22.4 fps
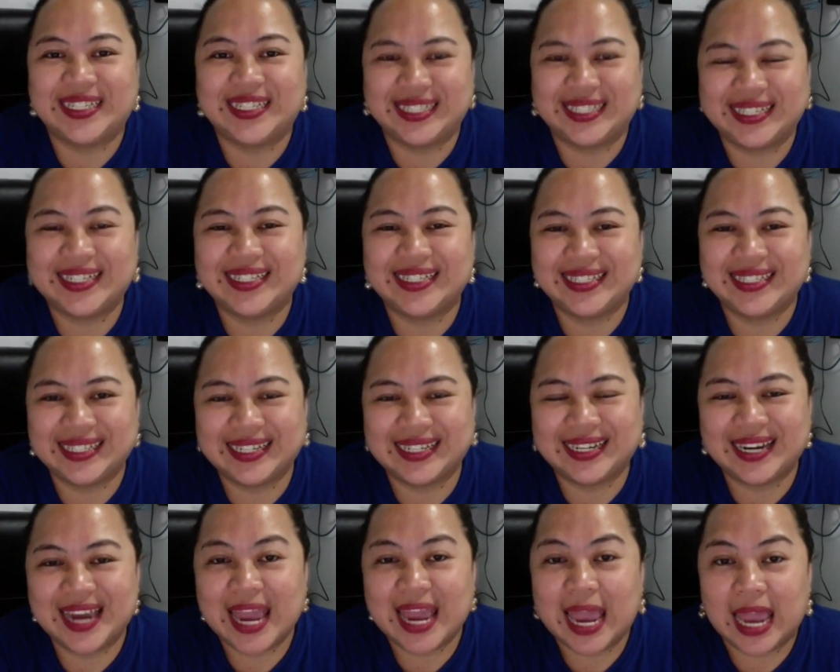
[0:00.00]
Okay.
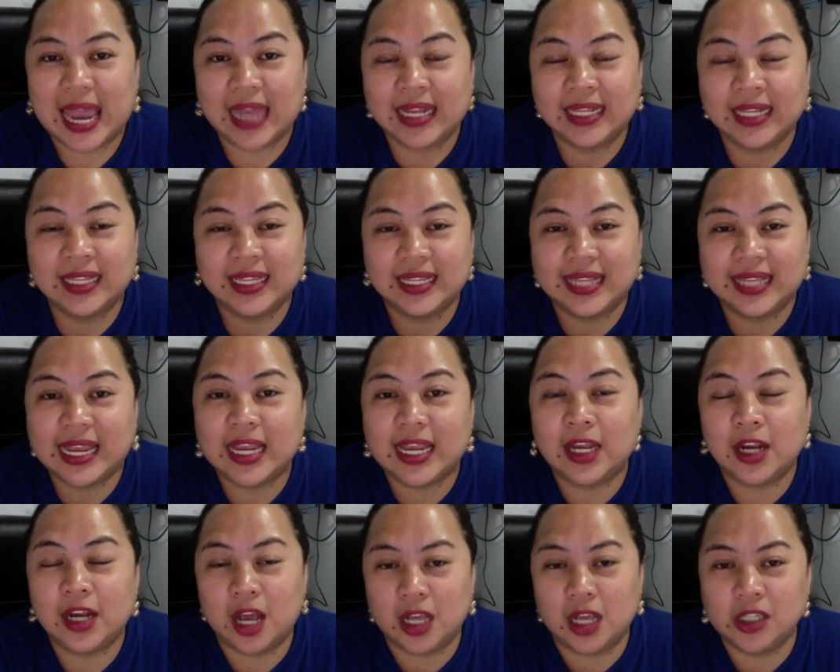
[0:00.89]
And they can
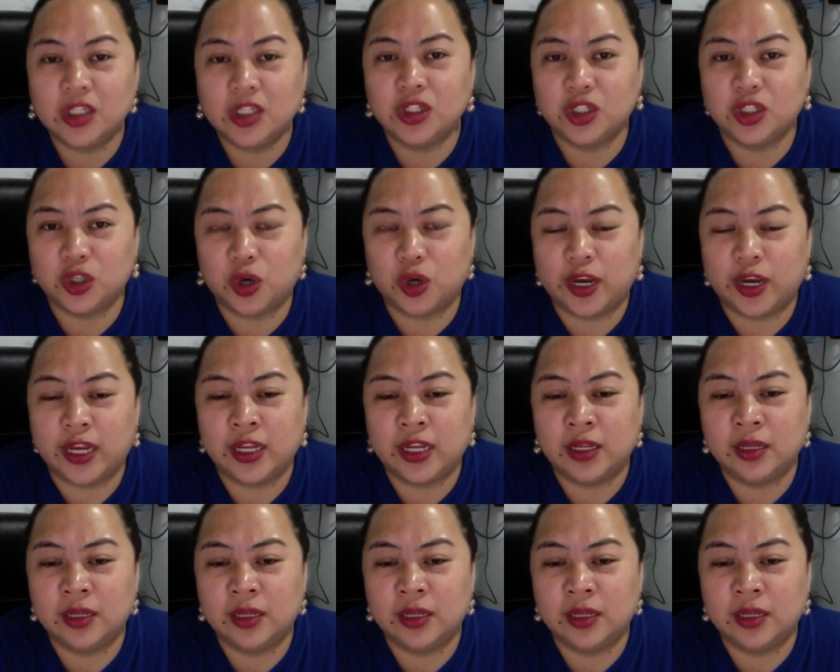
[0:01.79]
also join